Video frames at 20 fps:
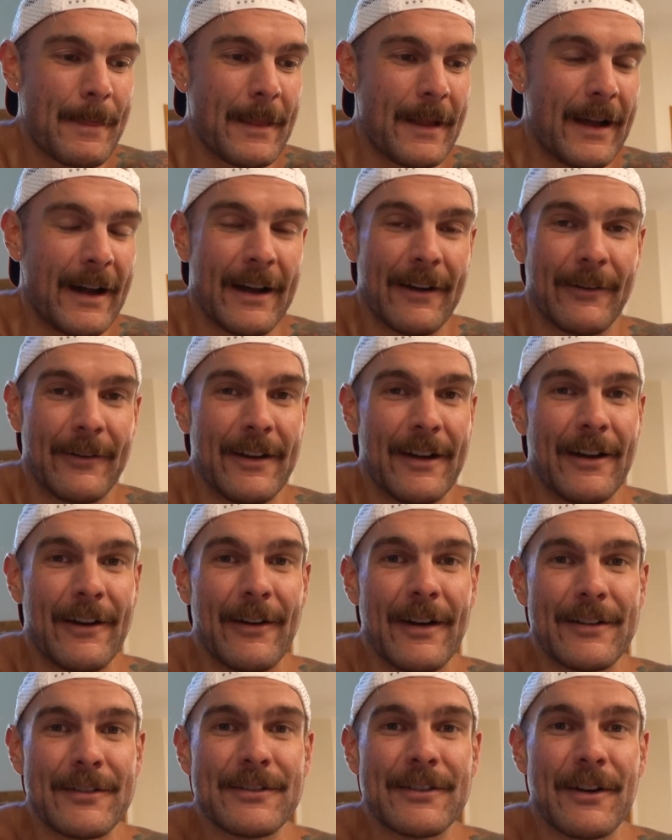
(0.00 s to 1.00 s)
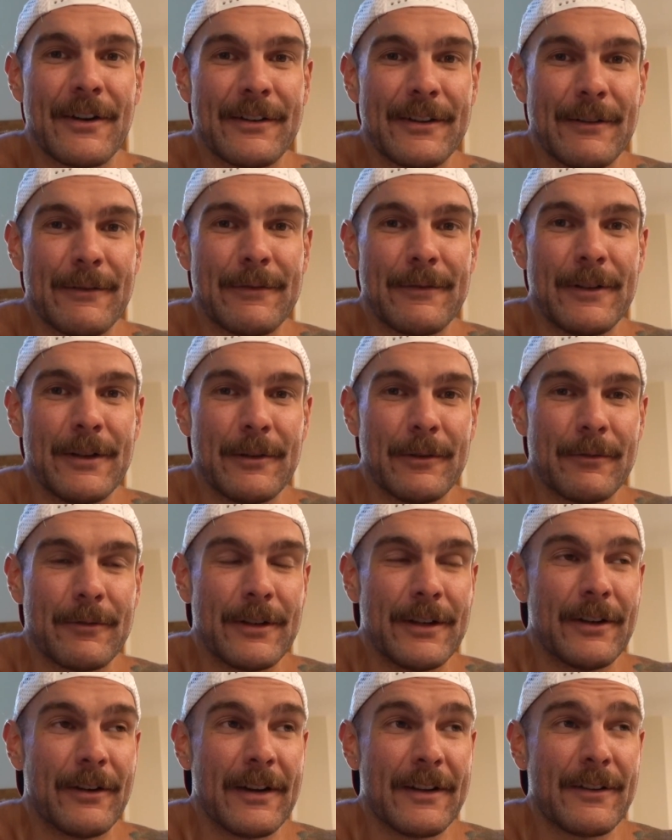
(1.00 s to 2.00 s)
I don't know, it's starting to feel
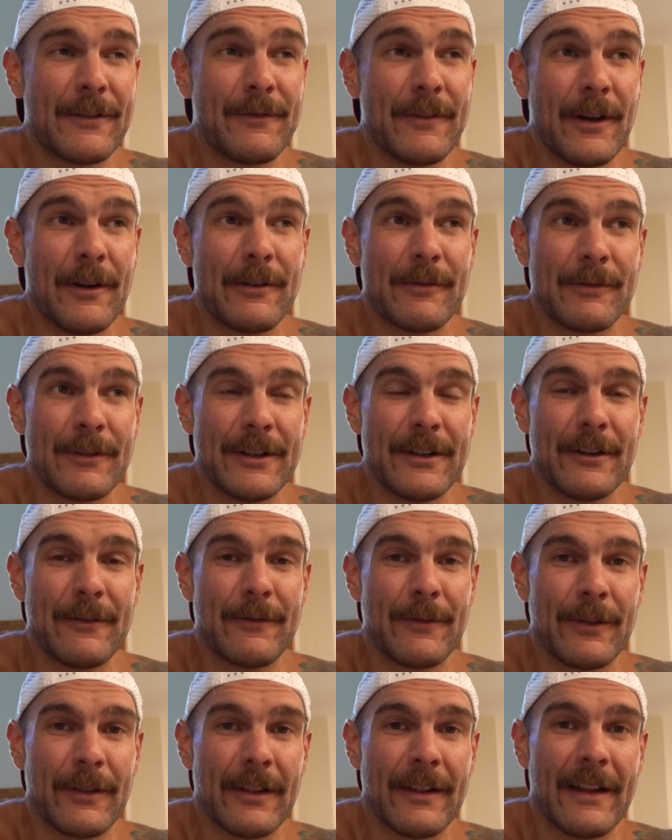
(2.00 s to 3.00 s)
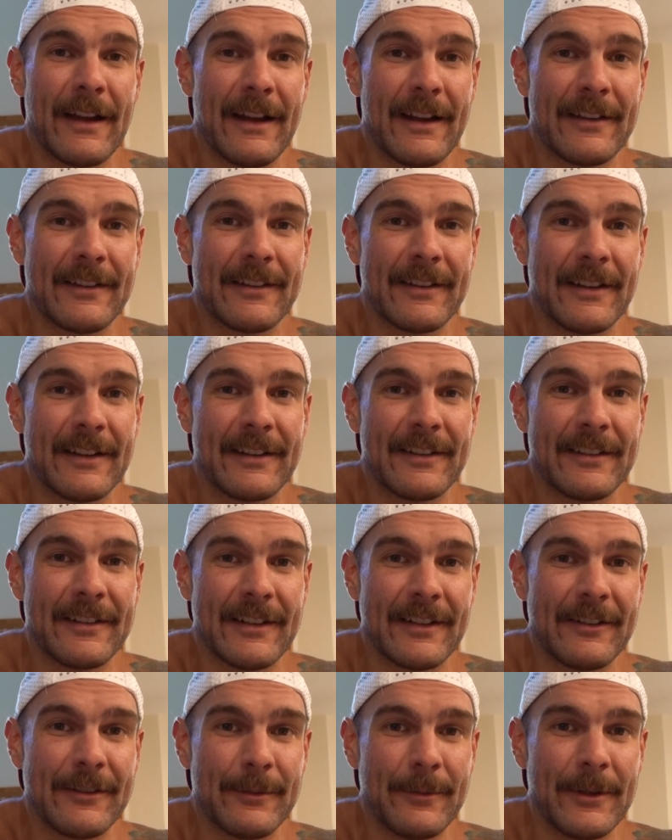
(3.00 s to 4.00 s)
real. It's felt real for the last like
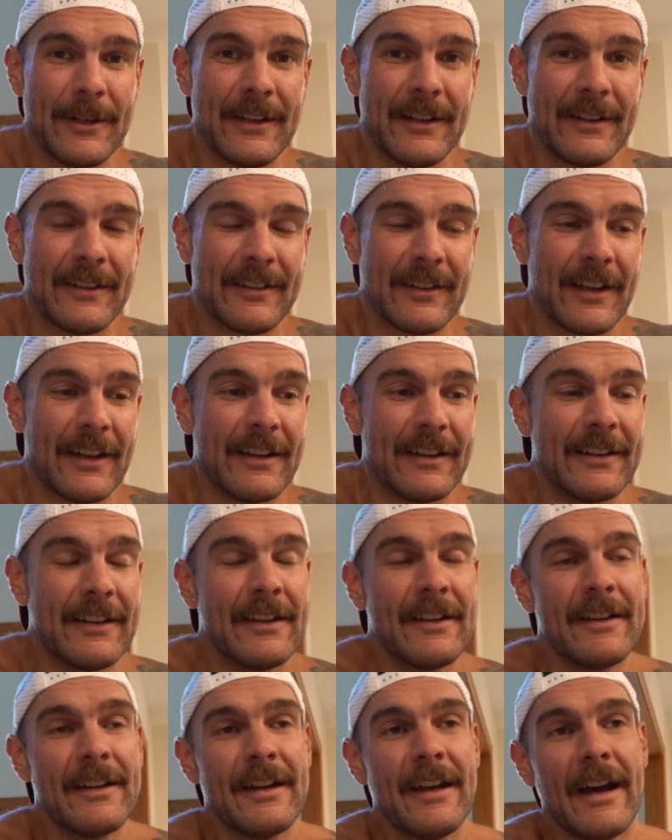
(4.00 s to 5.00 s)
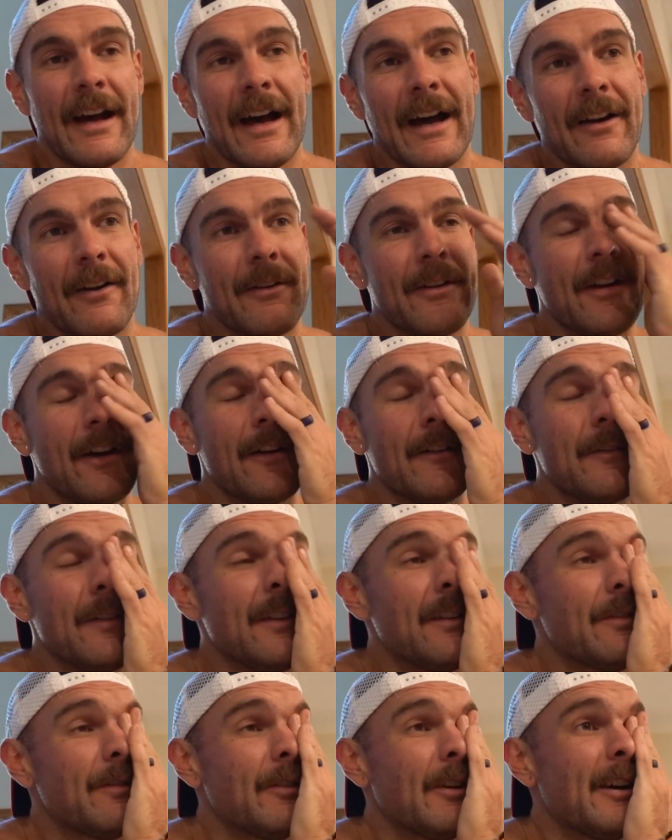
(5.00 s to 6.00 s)
6 weeks, and I don't know if
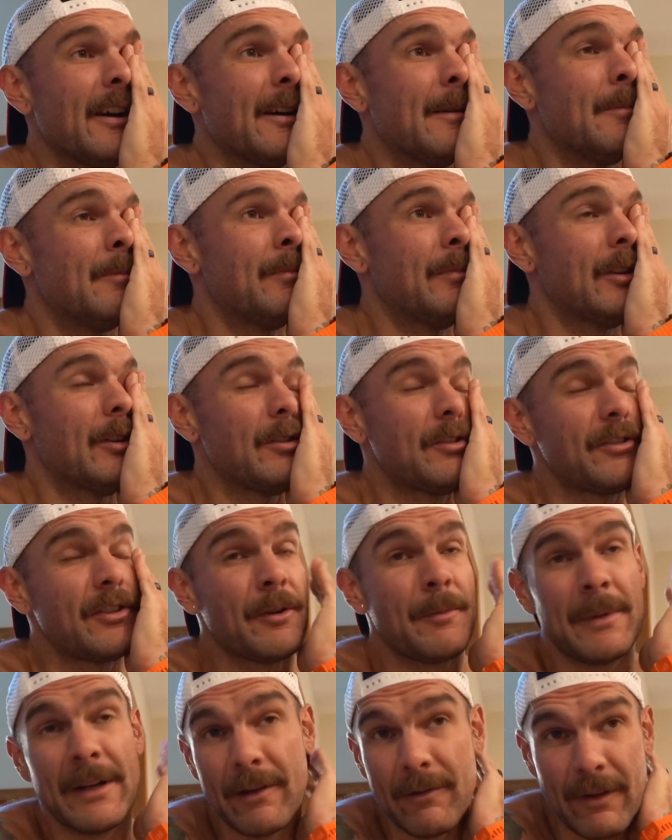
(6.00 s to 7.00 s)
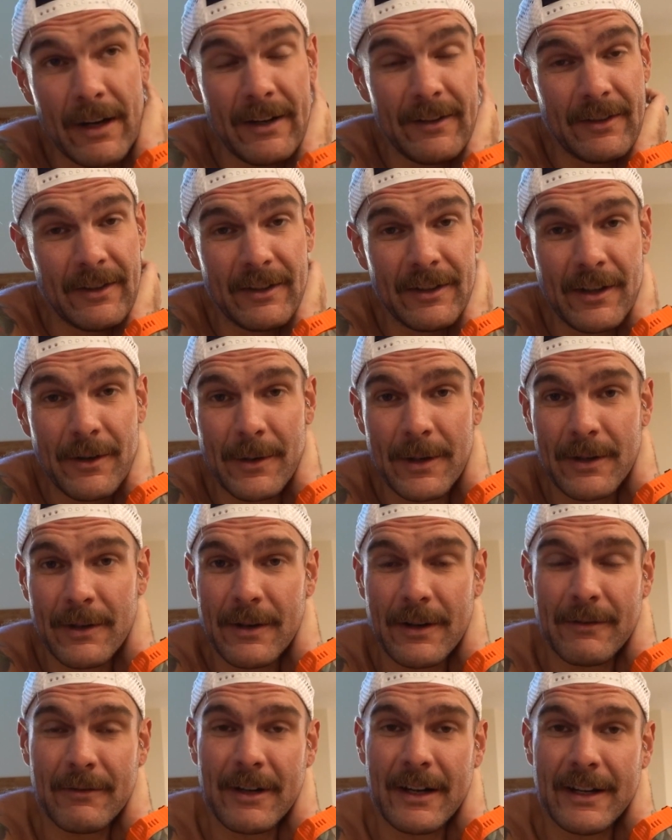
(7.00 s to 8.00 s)
it's from, there's so many races going
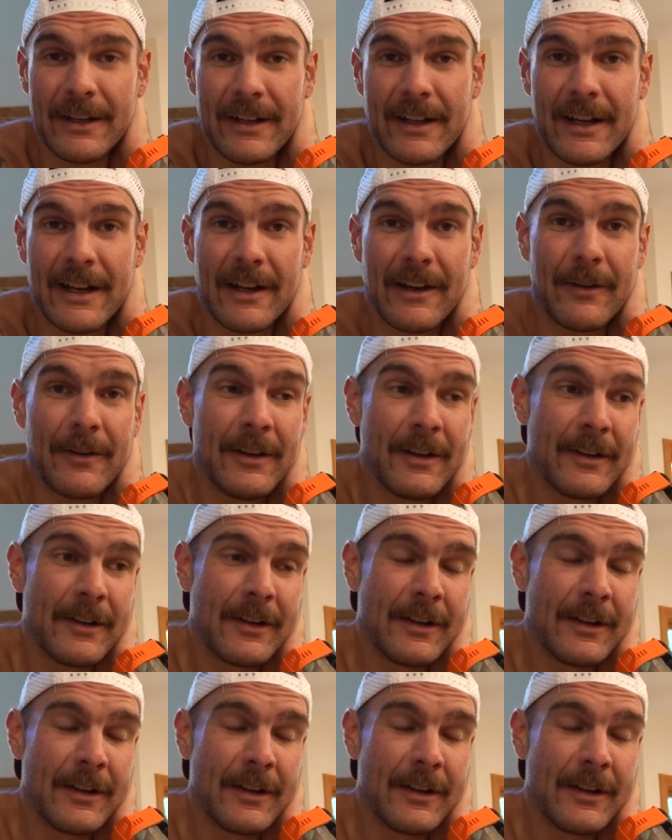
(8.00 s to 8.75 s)
on right now.